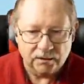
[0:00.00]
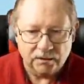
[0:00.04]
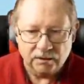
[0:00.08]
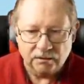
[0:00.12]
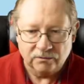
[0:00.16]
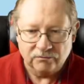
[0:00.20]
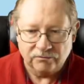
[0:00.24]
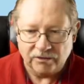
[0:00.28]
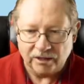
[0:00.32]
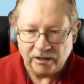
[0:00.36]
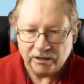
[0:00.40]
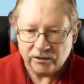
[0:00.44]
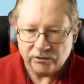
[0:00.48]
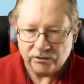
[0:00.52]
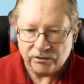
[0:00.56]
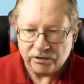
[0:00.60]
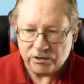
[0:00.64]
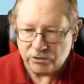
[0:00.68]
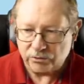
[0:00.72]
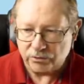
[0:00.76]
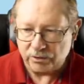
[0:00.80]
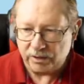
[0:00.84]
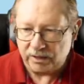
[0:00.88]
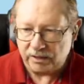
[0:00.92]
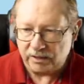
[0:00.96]
factories
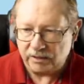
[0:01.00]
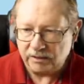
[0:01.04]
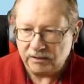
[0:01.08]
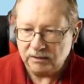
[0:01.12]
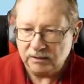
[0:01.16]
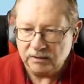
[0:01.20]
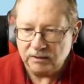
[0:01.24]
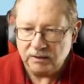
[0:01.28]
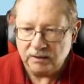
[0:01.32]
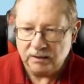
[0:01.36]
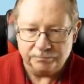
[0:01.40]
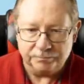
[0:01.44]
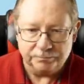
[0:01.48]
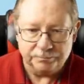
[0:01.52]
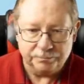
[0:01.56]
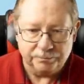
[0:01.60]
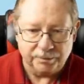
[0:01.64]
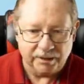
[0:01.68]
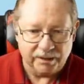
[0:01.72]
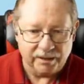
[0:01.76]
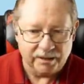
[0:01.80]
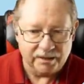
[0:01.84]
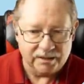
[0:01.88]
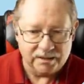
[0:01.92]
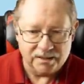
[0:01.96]
running.
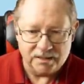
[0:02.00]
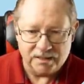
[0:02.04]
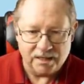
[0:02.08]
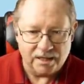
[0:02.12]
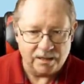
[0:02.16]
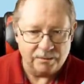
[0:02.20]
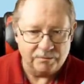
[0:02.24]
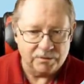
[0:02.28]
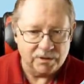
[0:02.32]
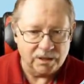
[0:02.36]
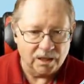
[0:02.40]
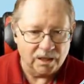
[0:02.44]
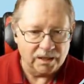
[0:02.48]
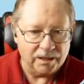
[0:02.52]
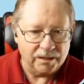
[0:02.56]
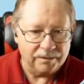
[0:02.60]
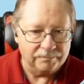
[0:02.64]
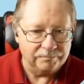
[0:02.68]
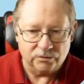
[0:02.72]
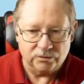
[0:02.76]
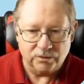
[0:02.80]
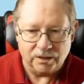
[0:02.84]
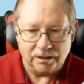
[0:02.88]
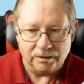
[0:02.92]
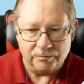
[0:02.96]
But at the same time,
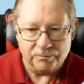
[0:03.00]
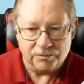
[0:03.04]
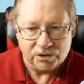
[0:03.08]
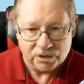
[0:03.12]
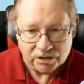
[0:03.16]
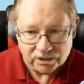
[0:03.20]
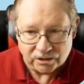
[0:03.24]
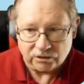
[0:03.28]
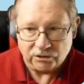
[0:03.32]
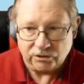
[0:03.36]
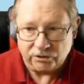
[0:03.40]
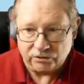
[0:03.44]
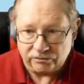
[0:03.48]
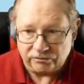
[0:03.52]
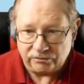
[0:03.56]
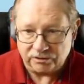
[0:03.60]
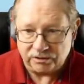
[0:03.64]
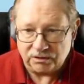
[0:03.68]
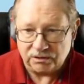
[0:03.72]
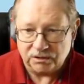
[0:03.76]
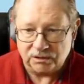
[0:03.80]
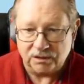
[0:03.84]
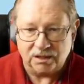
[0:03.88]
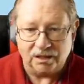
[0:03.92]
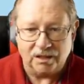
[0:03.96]
I'm still
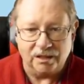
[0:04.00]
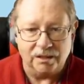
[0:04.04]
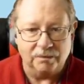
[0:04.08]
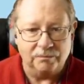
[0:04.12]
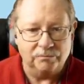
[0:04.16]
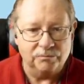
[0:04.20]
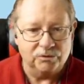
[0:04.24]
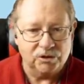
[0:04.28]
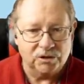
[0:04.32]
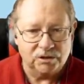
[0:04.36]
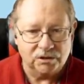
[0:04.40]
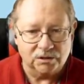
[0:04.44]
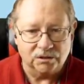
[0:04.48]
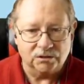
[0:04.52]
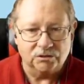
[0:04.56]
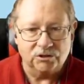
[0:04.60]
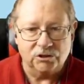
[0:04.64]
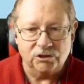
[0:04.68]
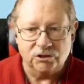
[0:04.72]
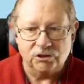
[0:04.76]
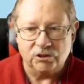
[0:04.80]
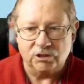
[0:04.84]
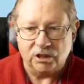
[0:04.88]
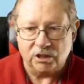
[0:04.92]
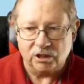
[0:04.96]
nervous. I'm still
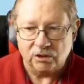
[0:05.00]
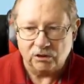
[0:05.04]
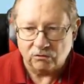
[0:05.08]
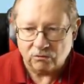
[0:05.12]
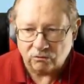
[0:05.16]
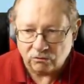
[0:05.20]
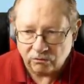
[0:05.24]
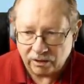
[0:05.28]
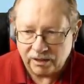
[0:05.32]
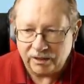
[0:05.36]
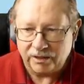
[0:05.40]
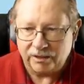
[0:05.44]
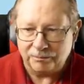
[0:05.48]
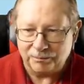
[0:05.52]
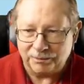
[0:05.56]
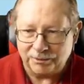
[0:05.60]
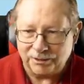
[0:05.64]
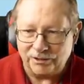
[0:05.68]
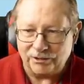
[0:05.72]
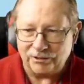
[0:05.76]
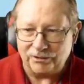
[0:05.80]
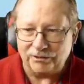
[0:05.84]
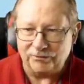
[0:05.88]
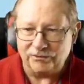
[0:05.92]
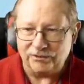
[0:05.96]
just incredibly
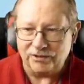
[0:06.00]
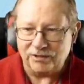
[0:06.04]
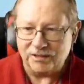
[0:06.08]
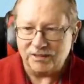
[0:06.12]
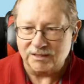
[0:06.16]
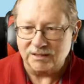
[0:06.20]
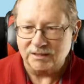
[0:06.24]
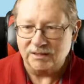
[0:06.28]
nervous.